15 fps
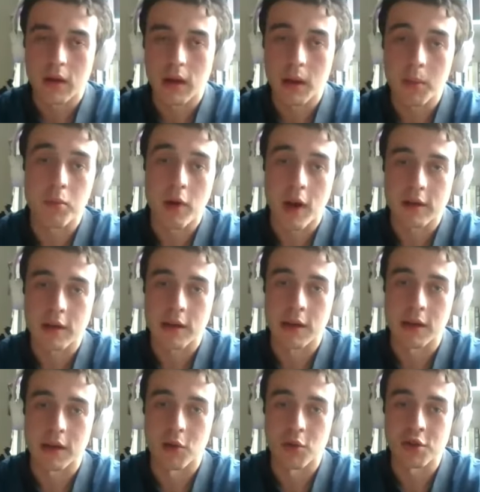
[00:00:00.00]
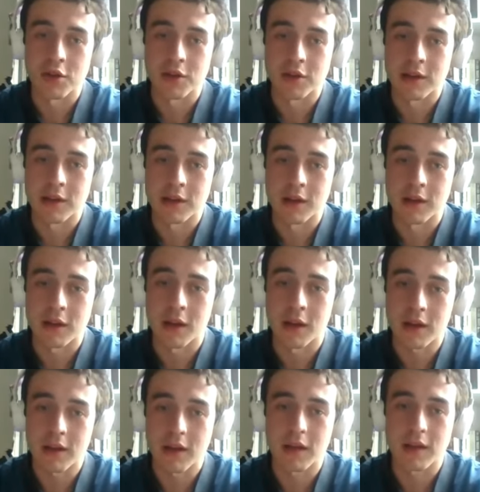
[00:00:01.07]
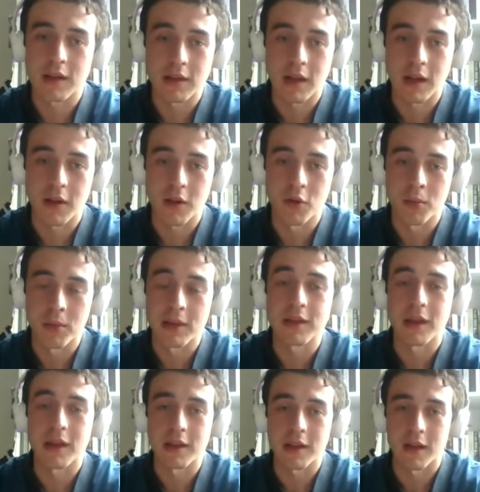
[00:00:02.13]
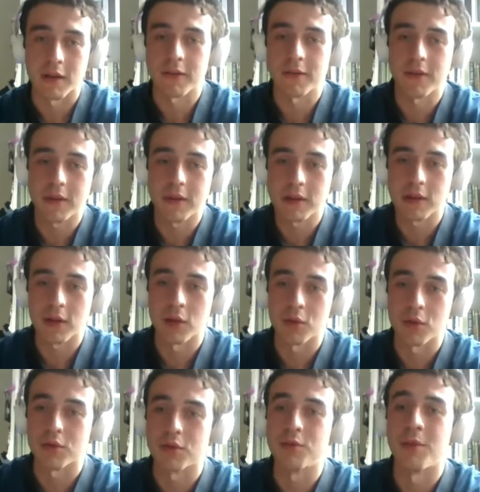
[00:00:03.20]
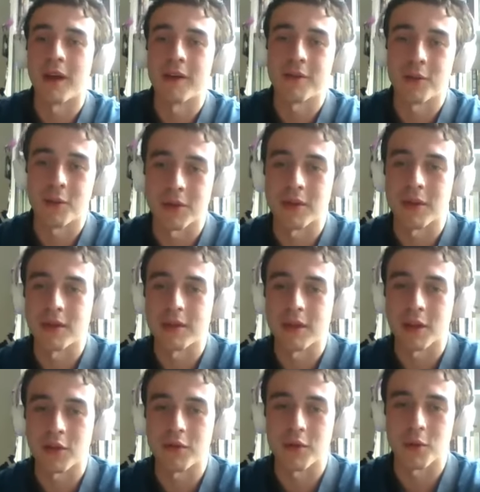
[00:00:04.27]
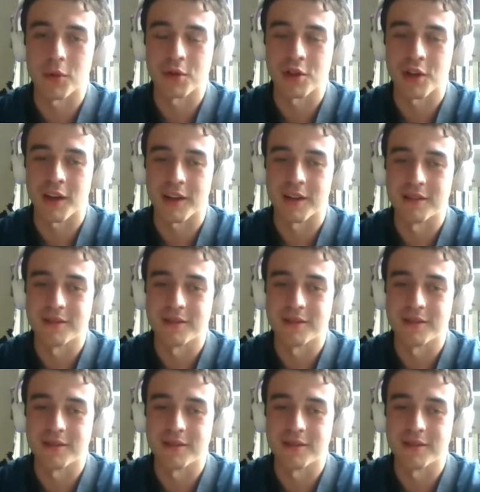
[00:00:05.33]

keep practicing social distancing, stay home and stay safe. So goodbye everyone, and thank you for watching.